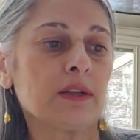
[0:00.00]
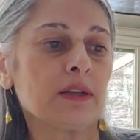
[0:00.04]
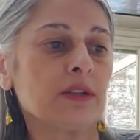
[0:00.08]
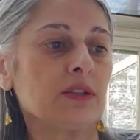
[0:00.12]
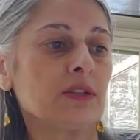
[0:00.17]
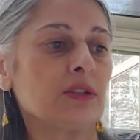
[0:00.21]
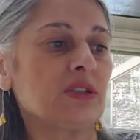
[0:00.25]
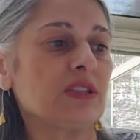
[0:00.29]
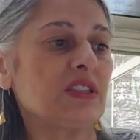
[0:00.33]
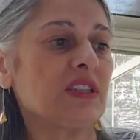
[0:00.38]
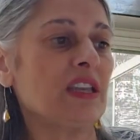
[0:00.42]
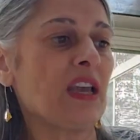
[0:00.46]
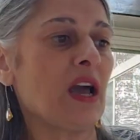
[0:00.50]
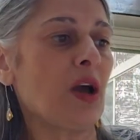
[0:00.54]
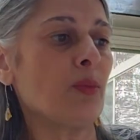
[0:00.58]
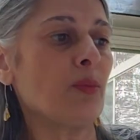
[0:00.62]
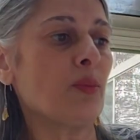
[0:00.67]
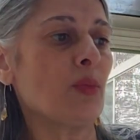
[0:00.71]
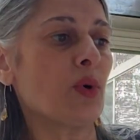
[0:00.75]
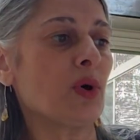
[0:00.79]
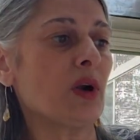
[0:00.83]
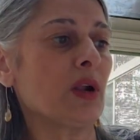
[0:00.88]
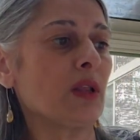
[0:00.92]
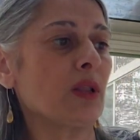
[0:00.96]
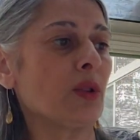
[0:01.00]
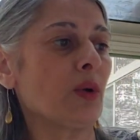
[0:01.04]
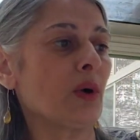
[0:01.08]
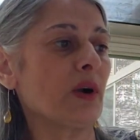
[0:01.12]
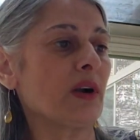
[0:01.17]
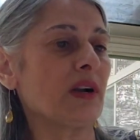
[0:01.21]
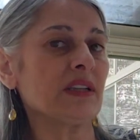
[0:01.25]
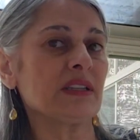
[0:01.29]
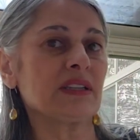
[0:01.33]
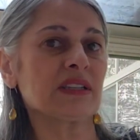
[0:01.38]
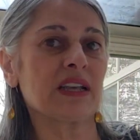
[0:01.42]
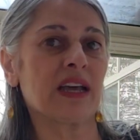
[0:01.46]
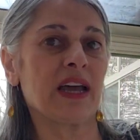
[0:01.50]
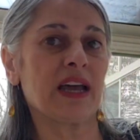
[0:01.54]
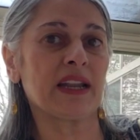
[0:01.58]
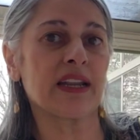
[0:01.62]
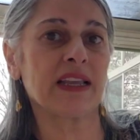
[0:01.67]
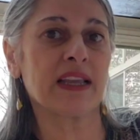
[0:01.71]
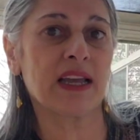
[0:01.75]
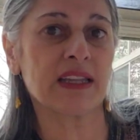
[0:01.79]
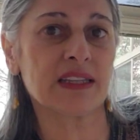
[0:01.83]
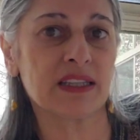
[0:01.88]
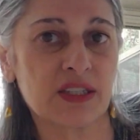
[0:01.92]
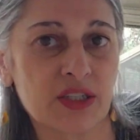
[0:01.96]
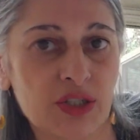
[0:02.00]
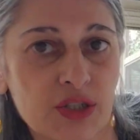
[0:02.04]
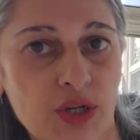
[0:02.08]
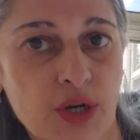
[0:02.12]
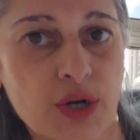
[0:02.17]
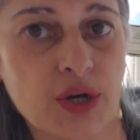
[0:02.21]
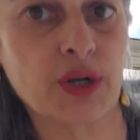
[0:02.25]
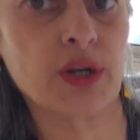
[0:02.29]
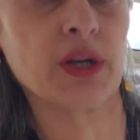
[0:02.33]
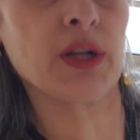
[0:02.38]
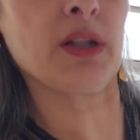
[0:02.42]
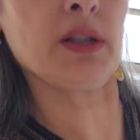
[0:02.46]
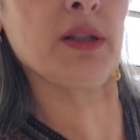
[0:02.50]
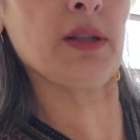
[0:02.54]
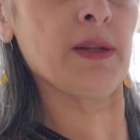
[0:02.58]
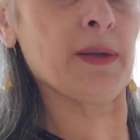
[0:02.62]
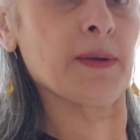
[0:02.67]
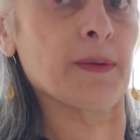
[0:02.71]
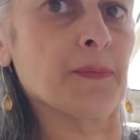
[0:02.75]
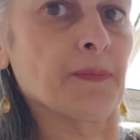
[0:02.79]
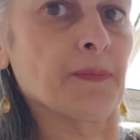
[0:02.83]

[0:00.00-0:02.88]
You see how Morah Lora is cutting on the circle?